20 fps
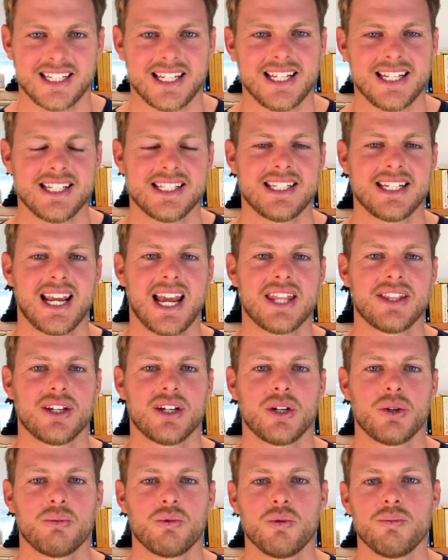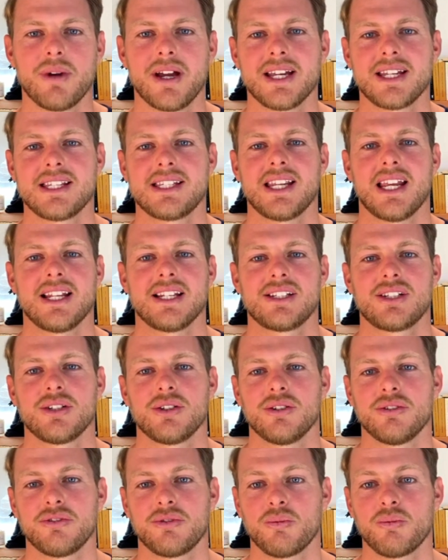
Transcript: and together we'll make sense of